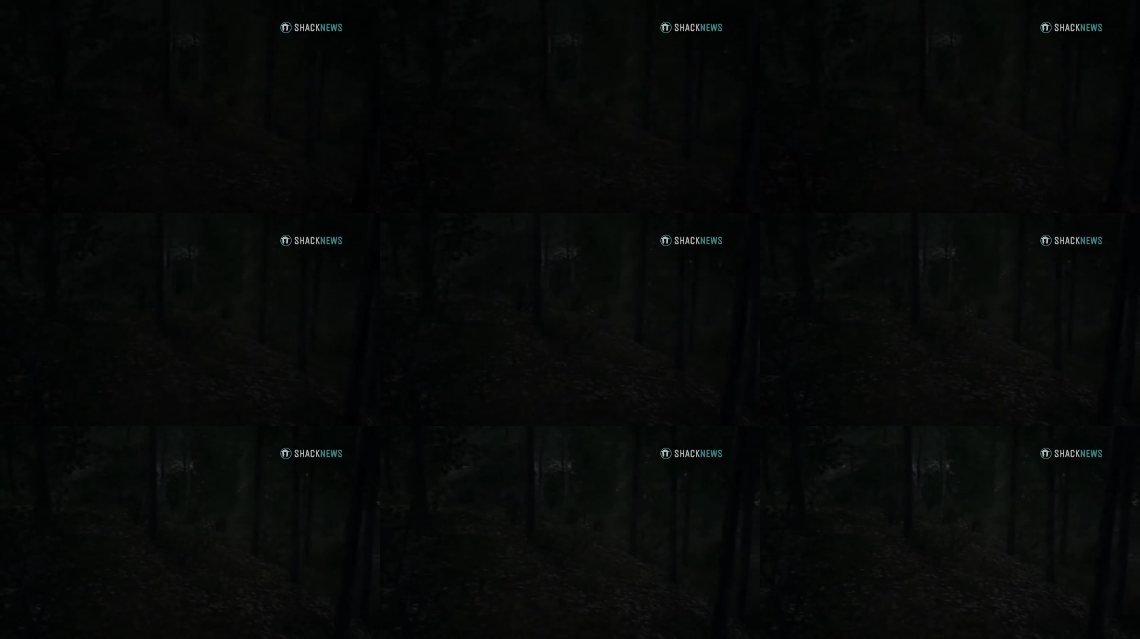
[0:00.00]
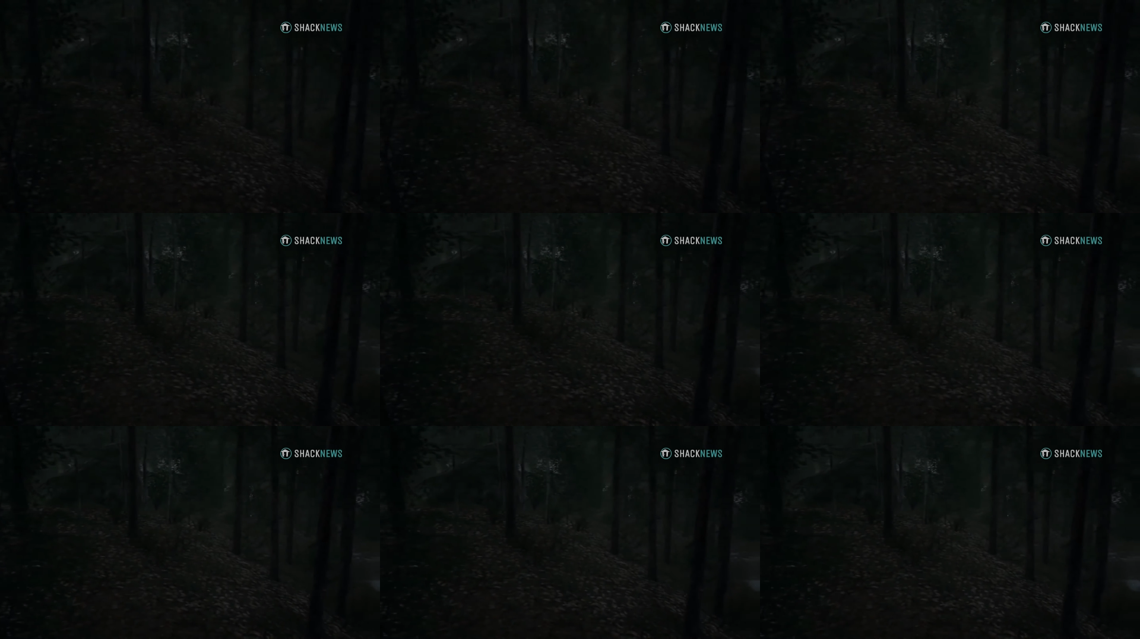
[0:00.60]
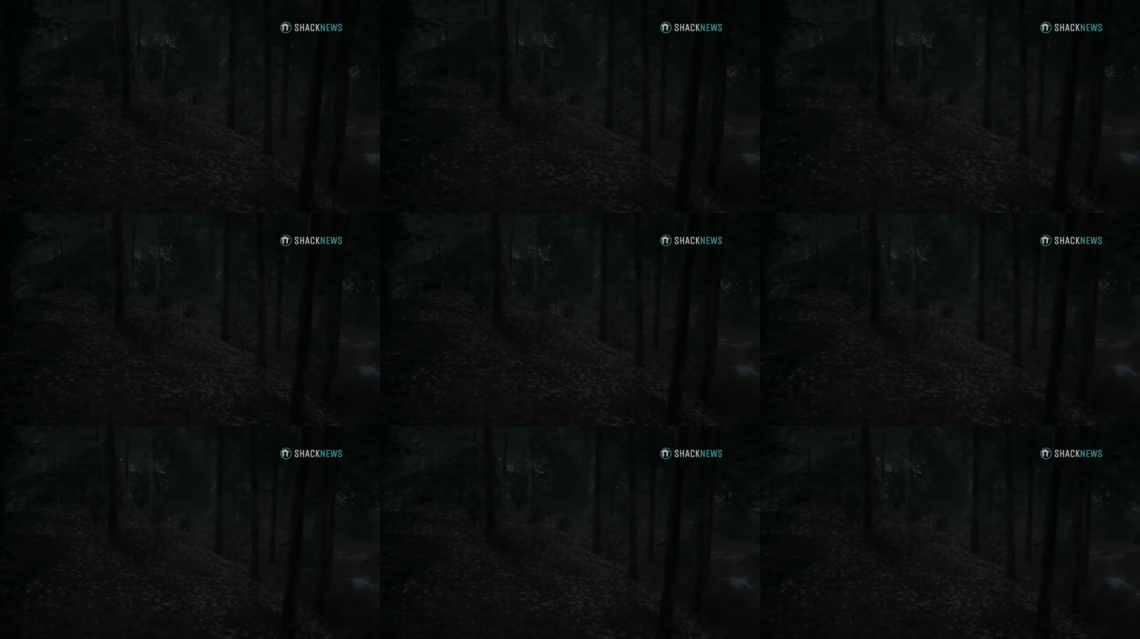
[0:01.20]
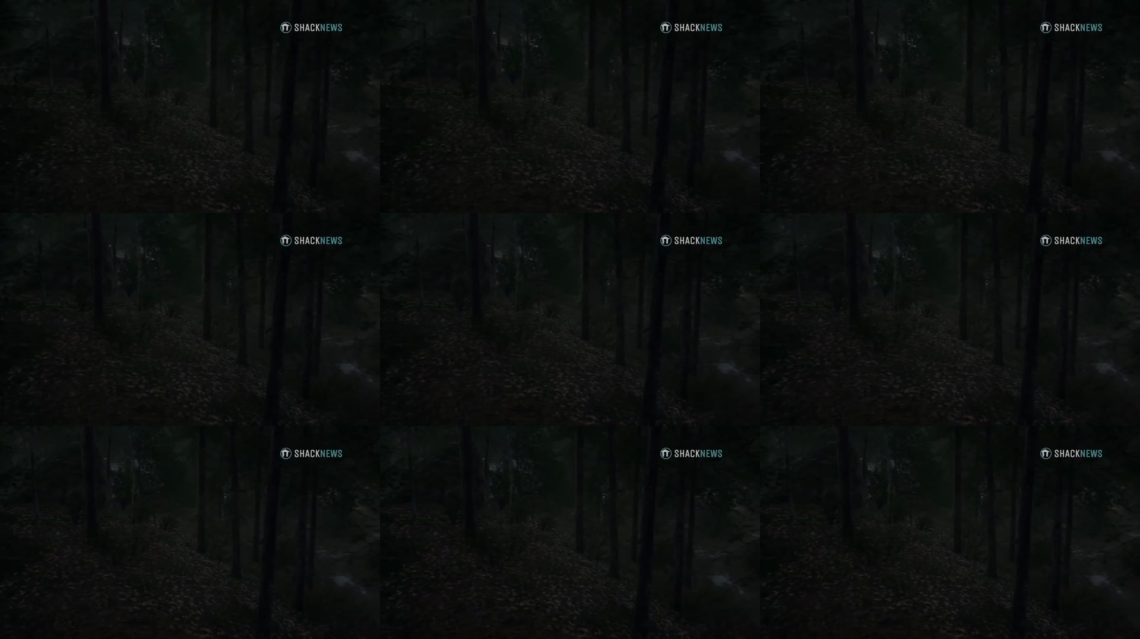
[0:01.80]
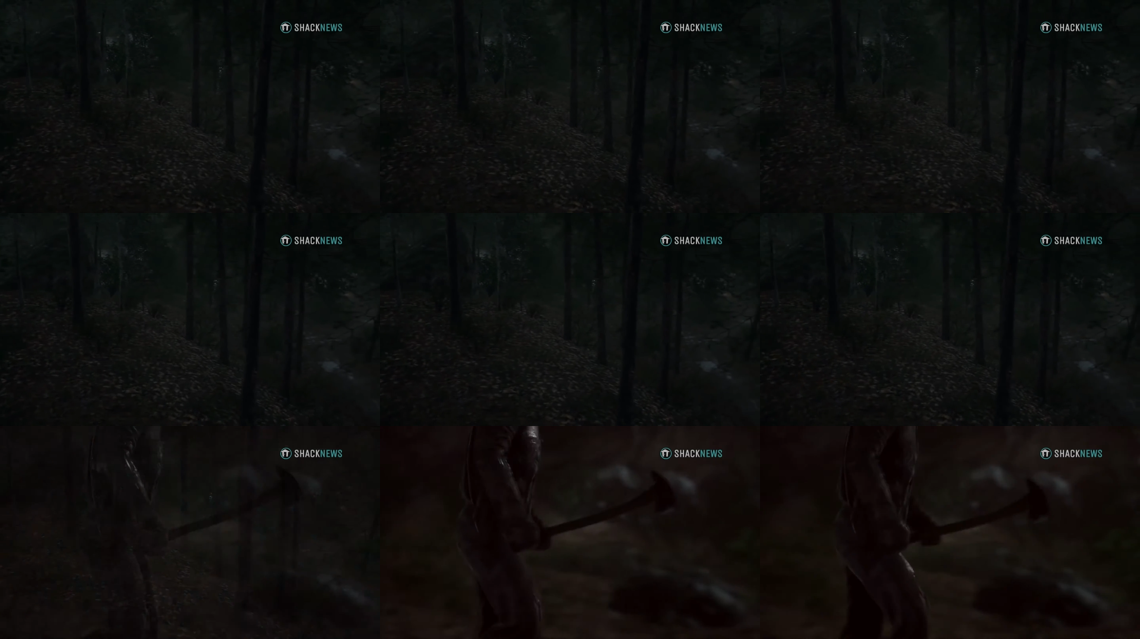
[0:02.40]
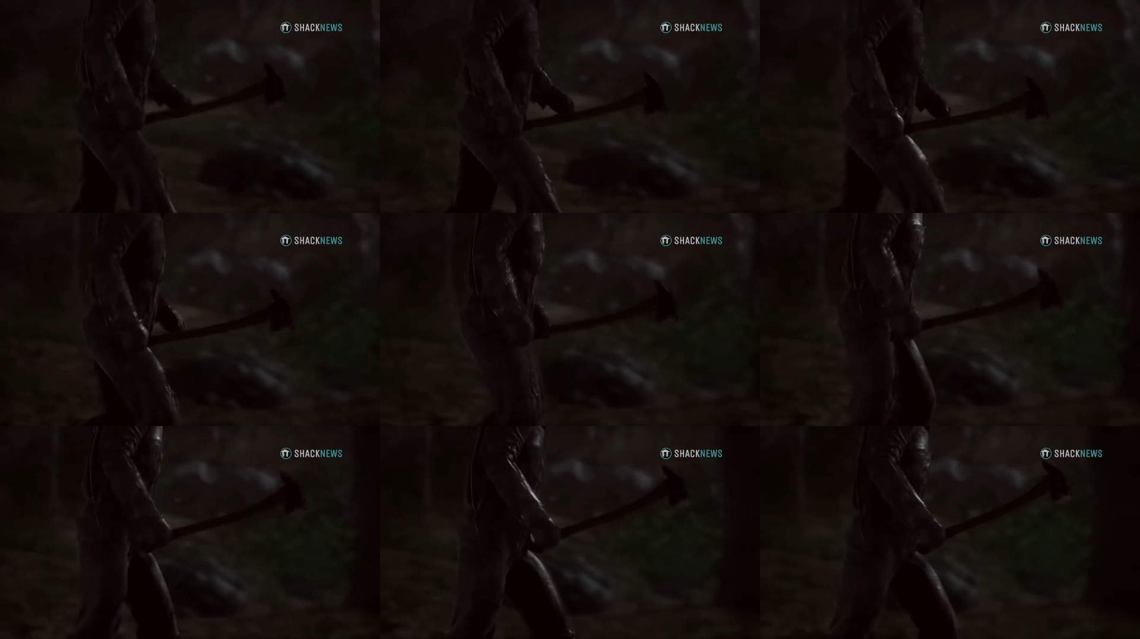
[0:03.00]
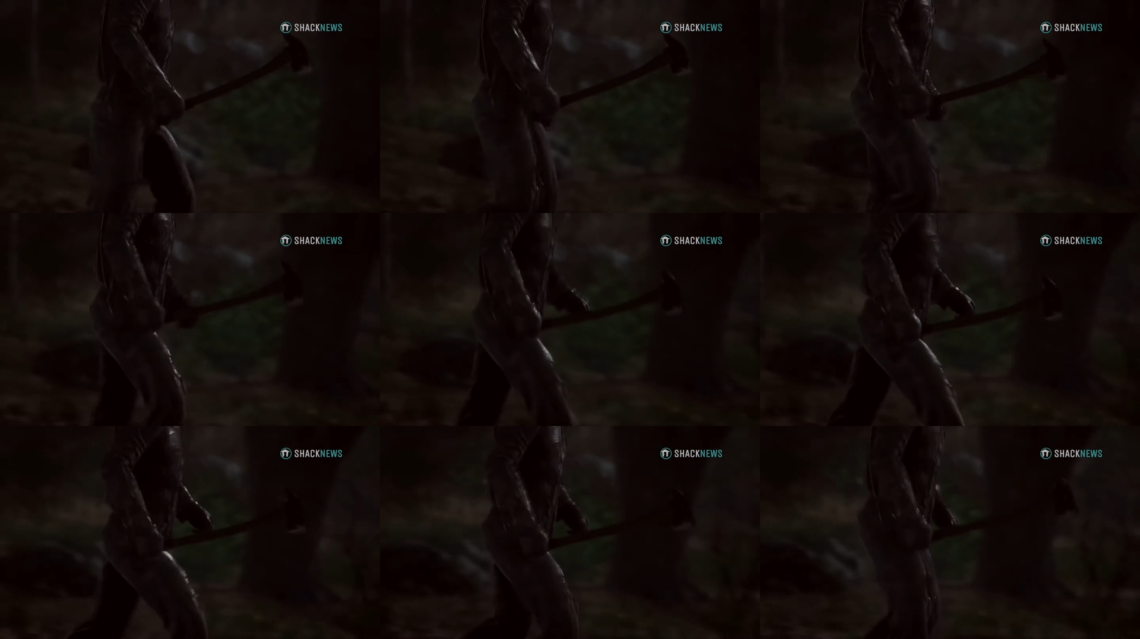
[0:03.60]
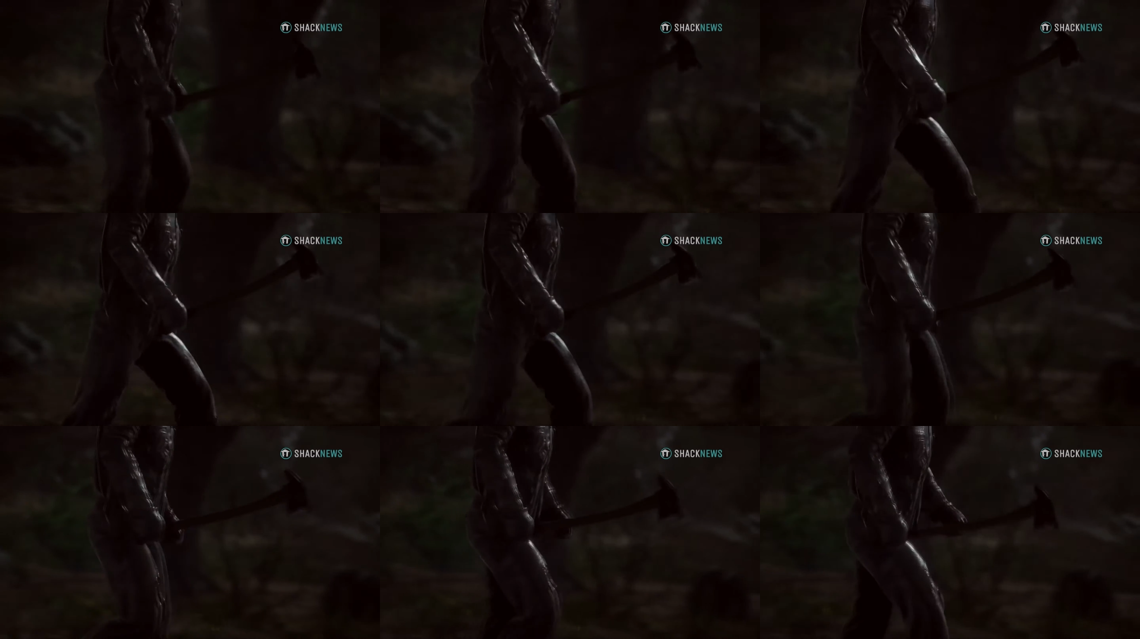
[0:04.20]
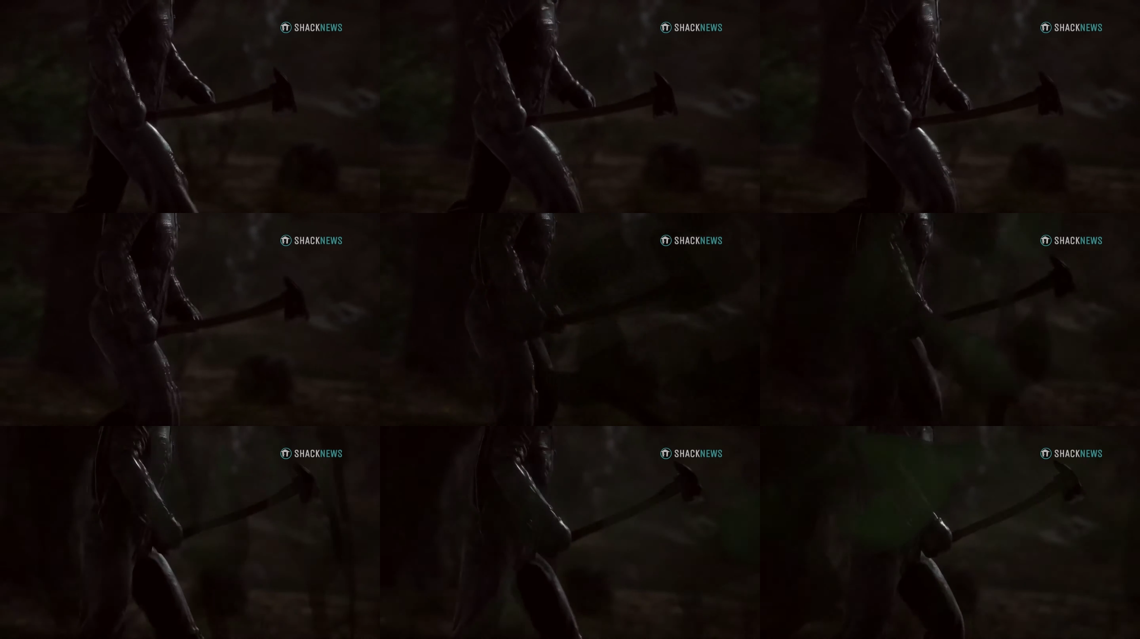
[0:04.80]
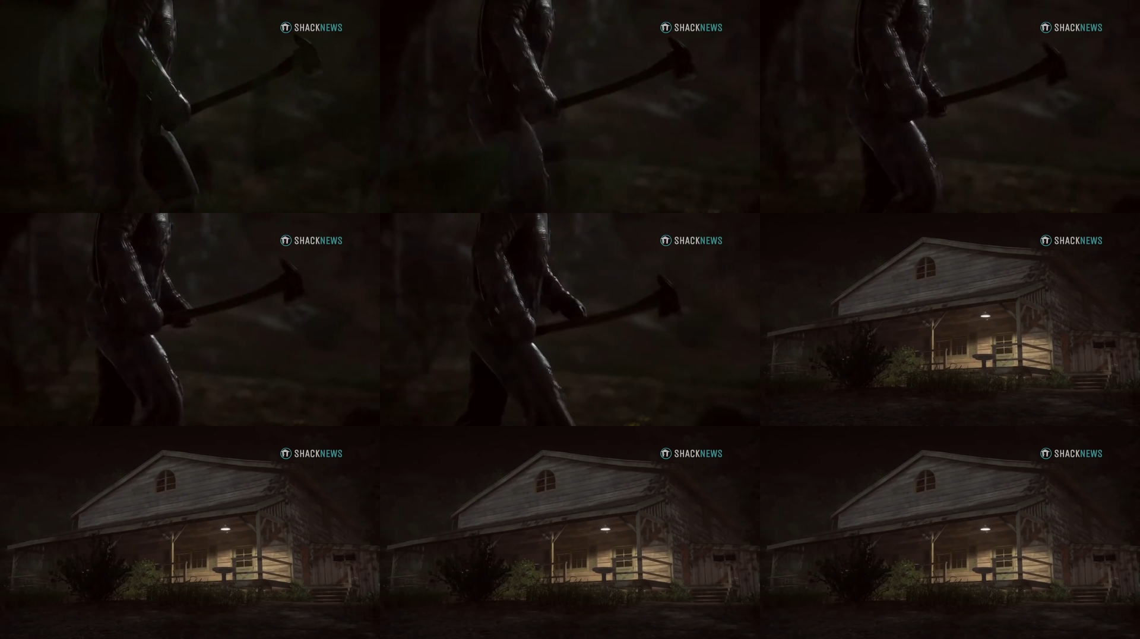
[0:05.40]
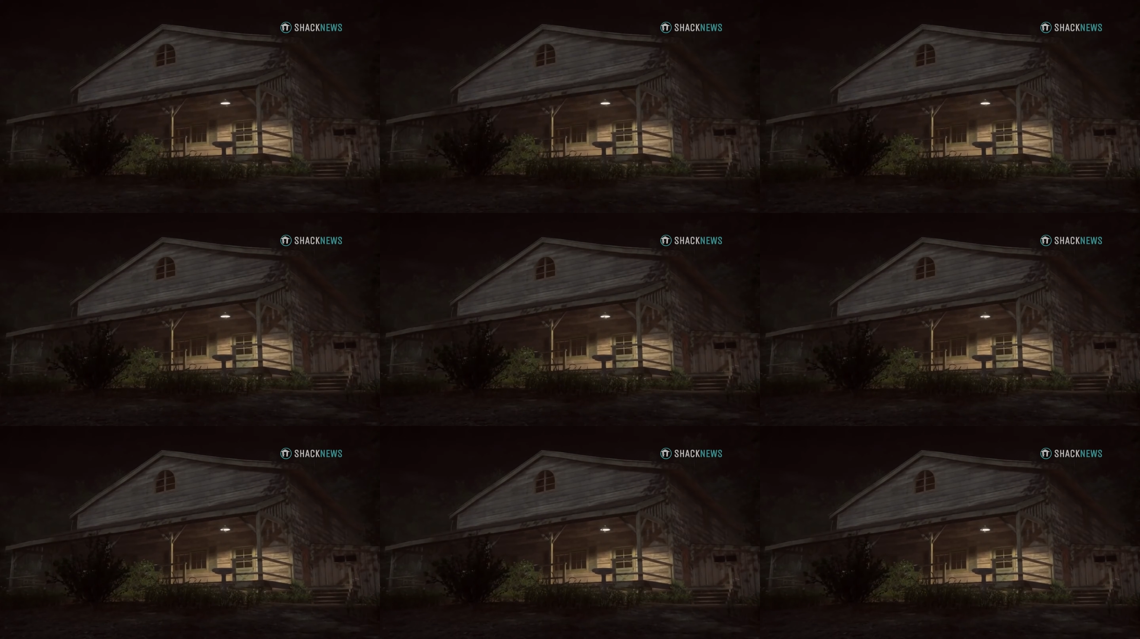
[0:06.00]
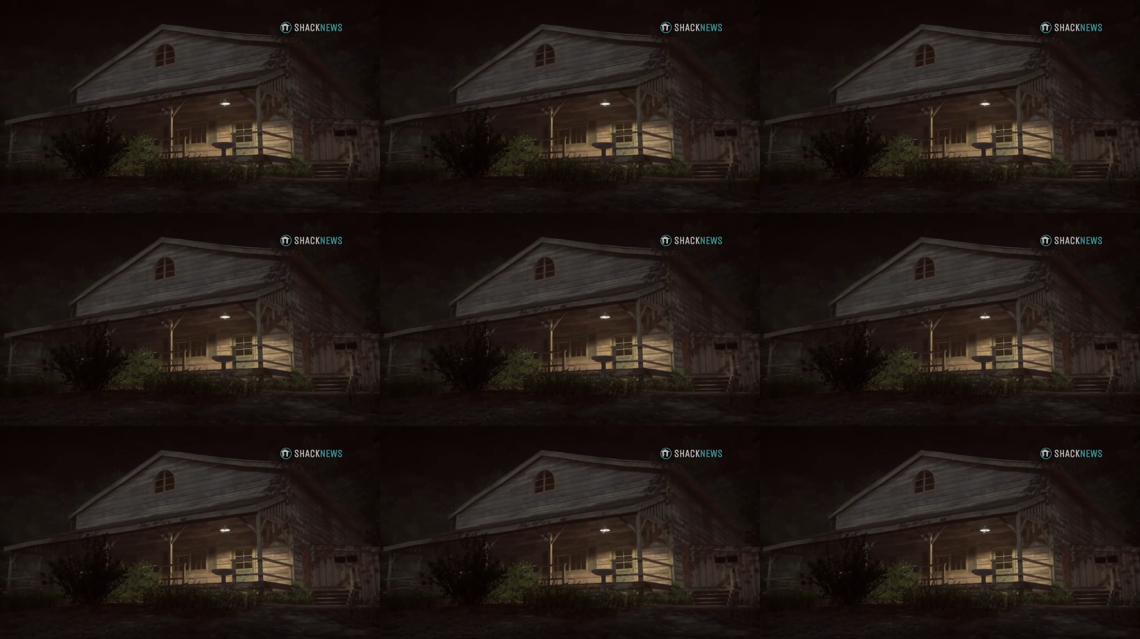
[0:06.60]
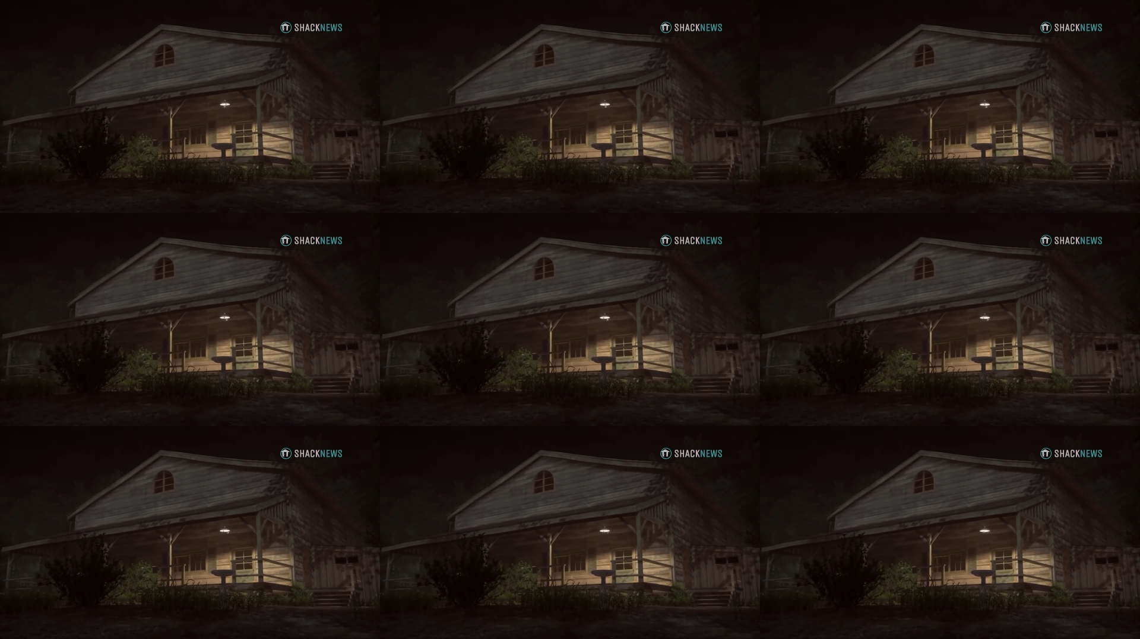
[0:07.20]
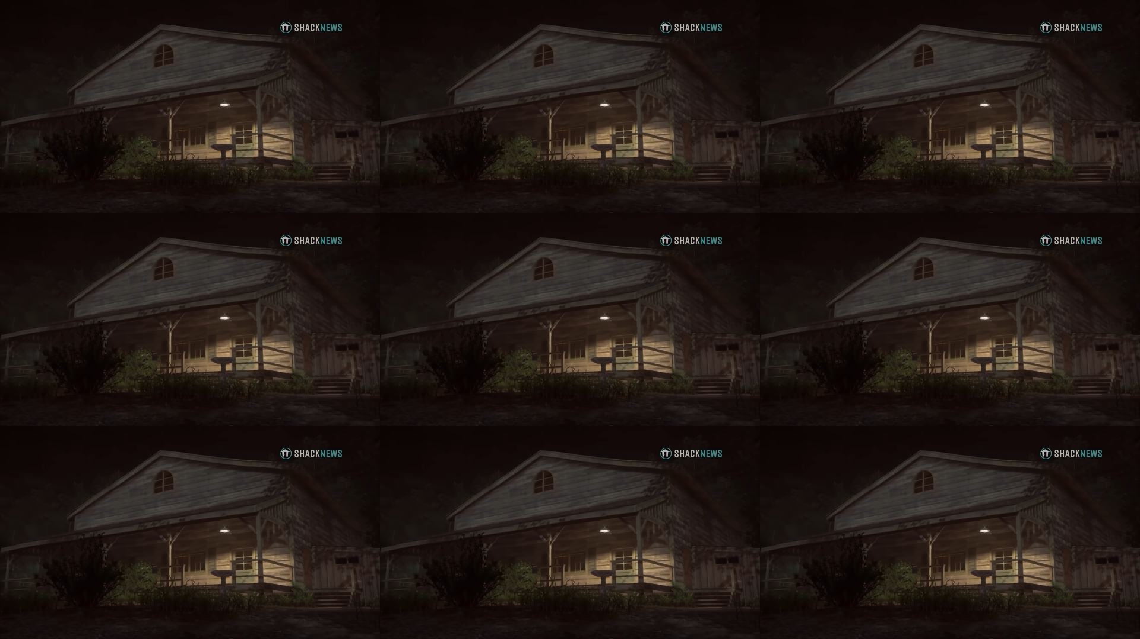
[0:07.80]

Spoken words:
Nobody's mouth can be seen.